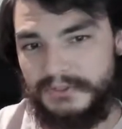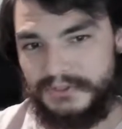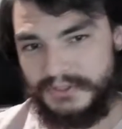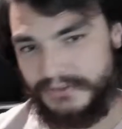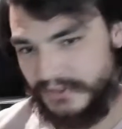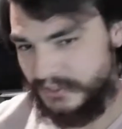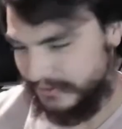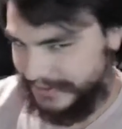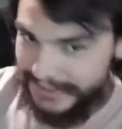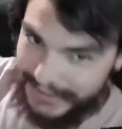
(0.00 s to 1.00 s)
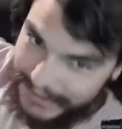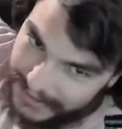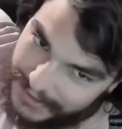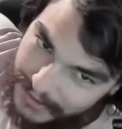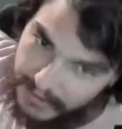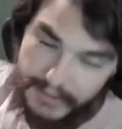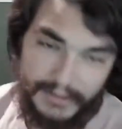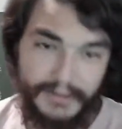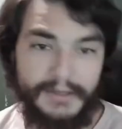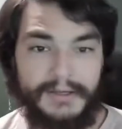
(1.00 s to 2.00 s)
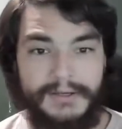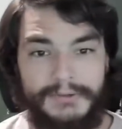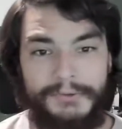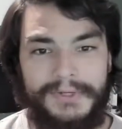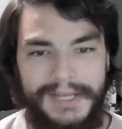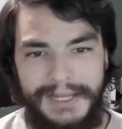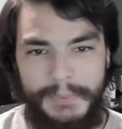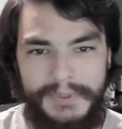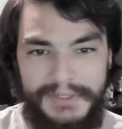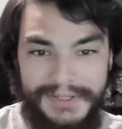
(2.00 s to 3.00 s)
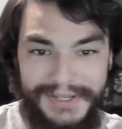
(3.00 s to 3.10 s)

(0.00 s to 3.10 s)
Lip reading: to screech and well, what happened